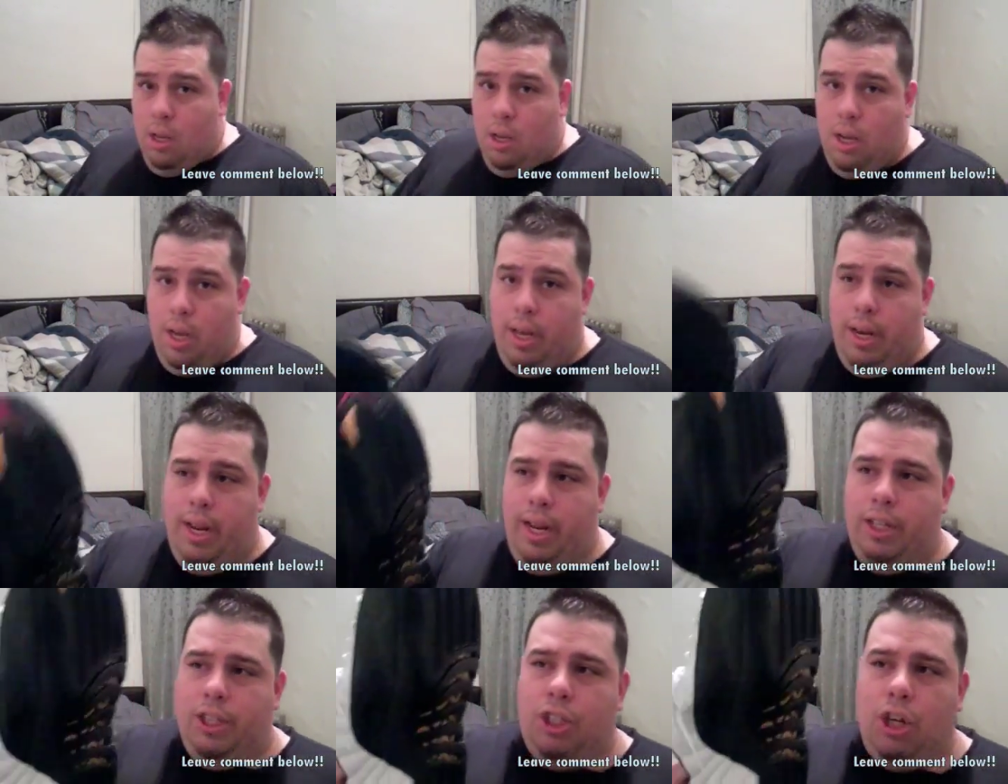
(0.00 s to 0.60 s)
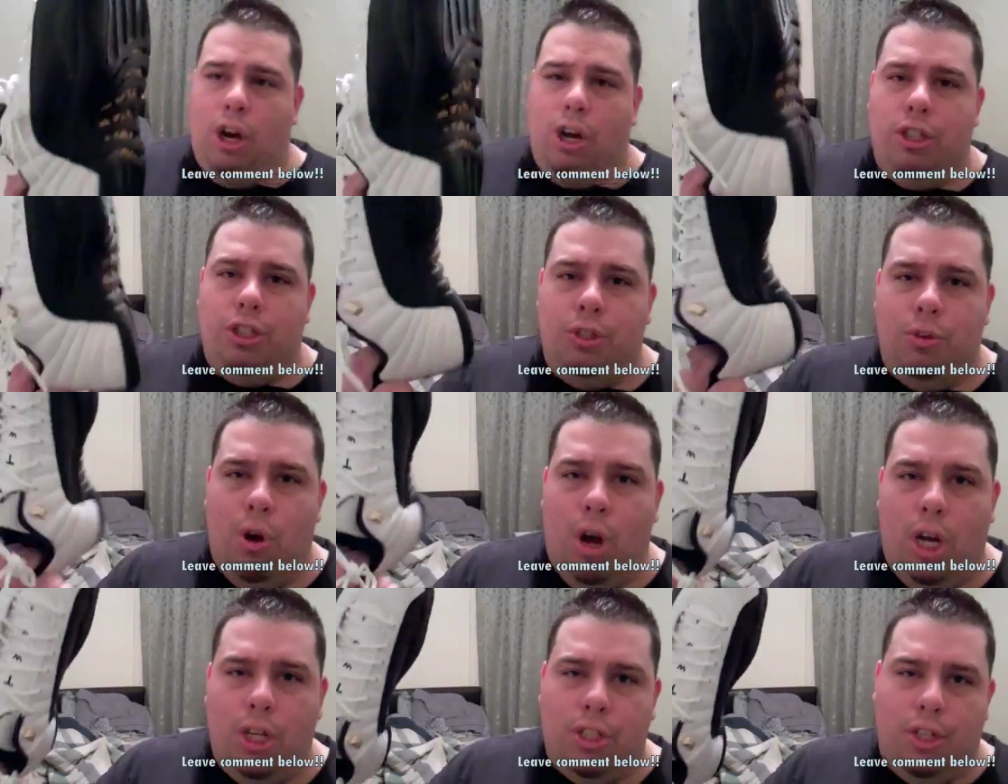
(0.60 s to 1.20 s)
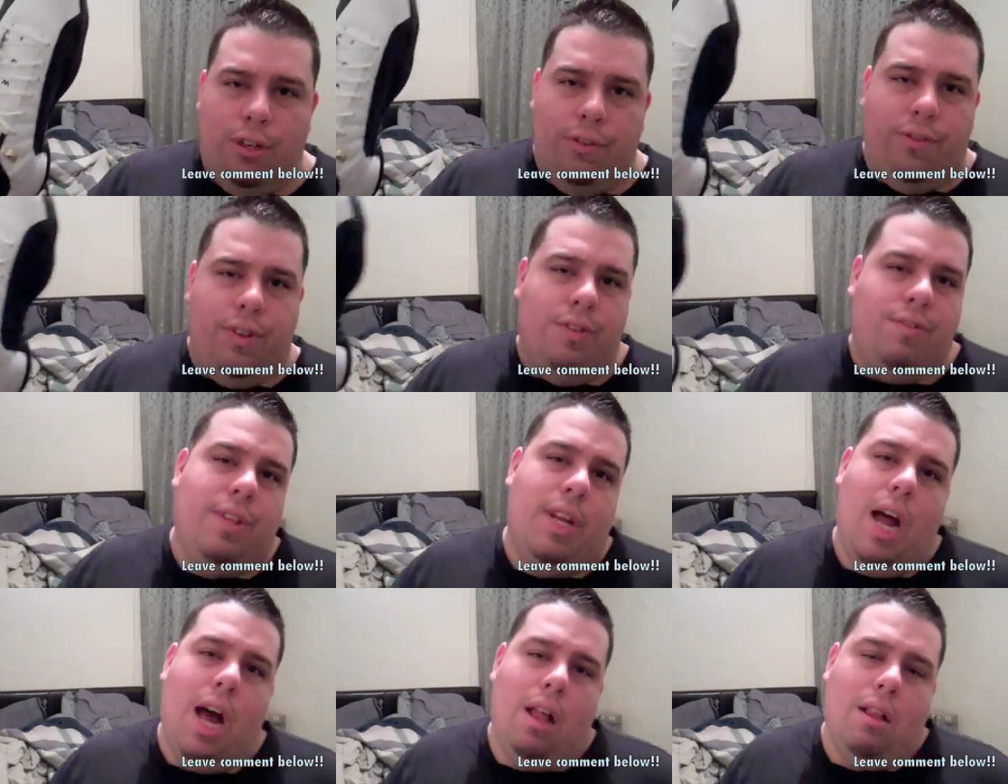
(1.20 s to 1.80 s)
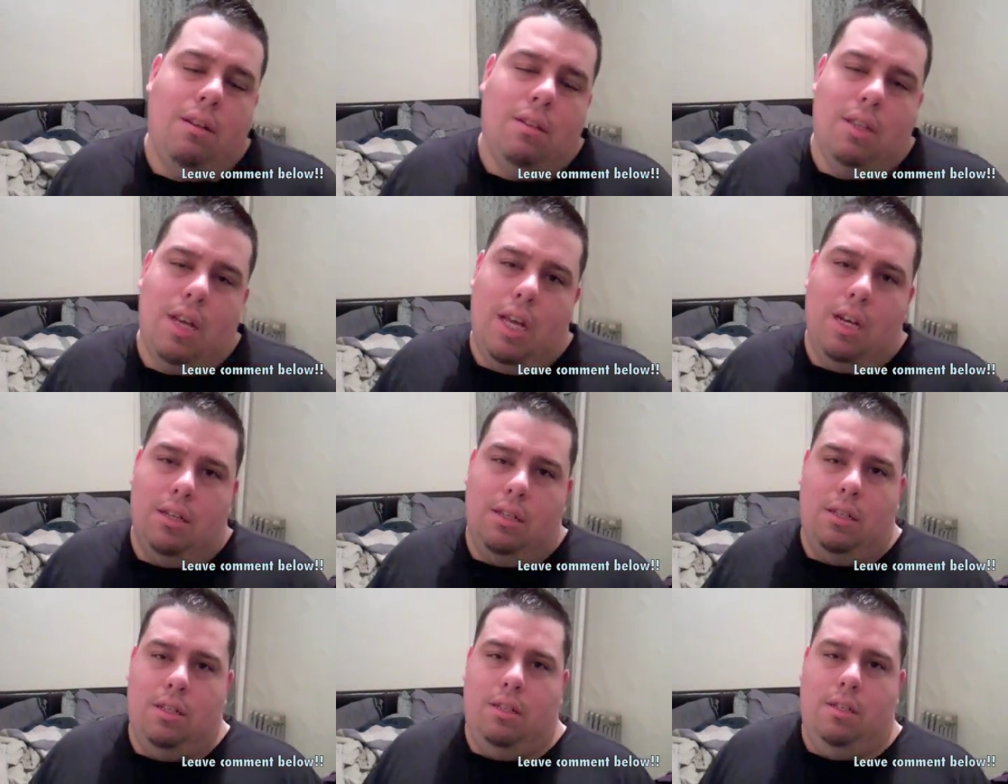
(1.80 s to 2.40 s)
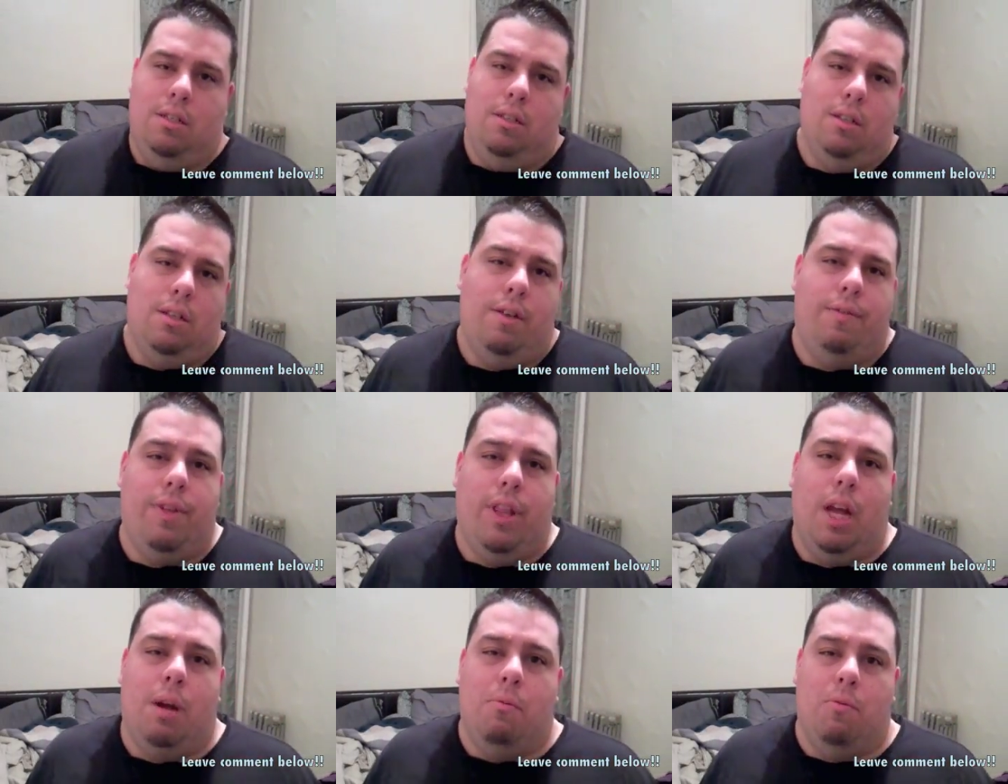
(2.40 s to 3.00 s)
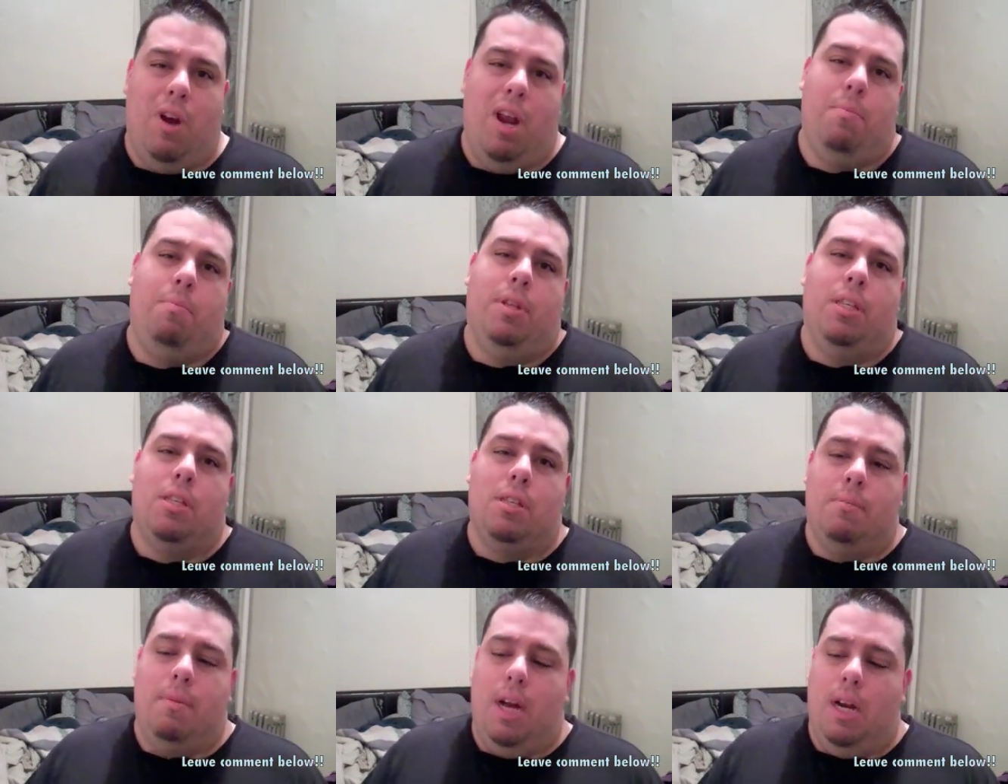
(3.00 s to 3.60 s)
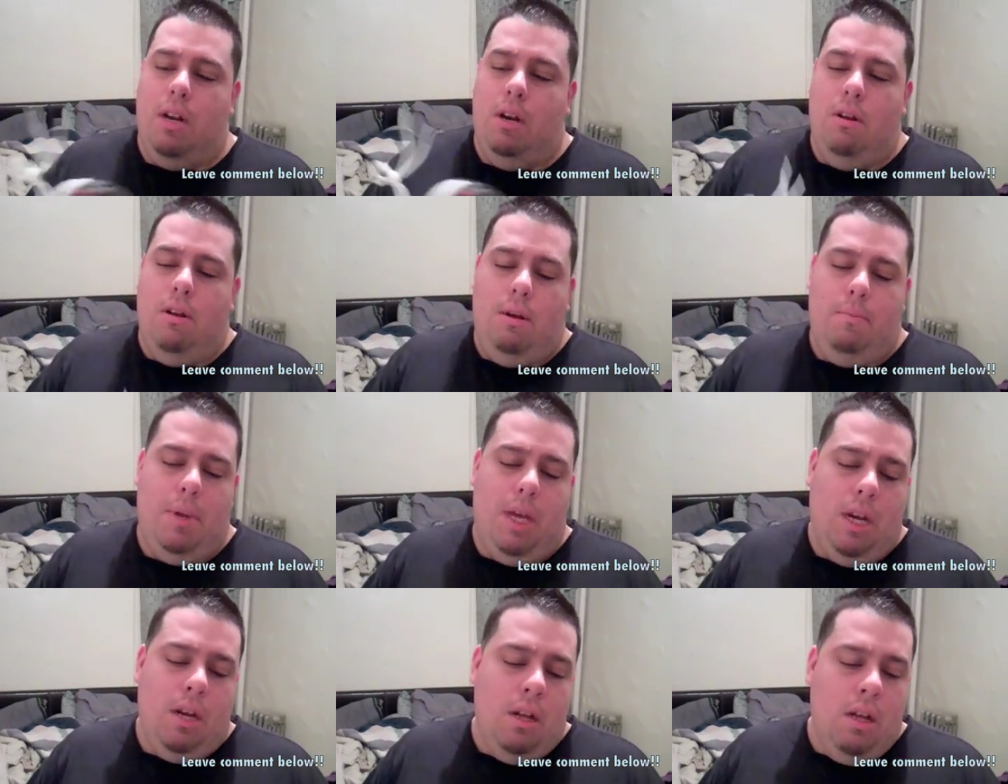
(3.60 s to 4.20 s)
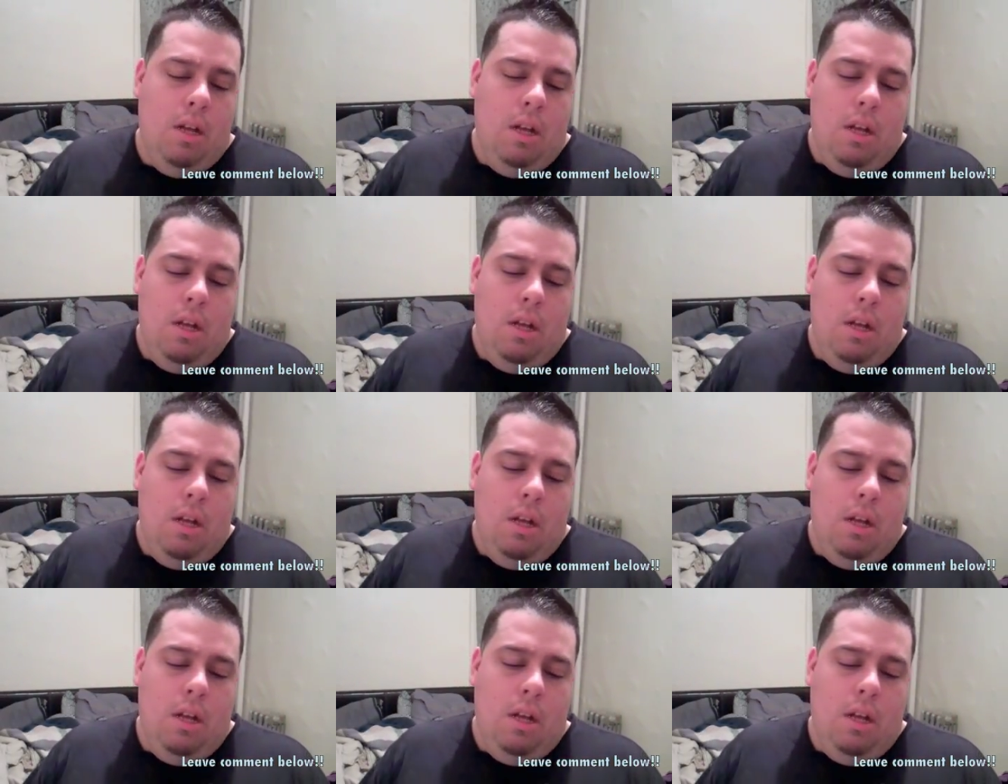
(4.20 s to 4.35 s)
and then charge you $150. I just I feel like I'm raping somebody, you know what I mean?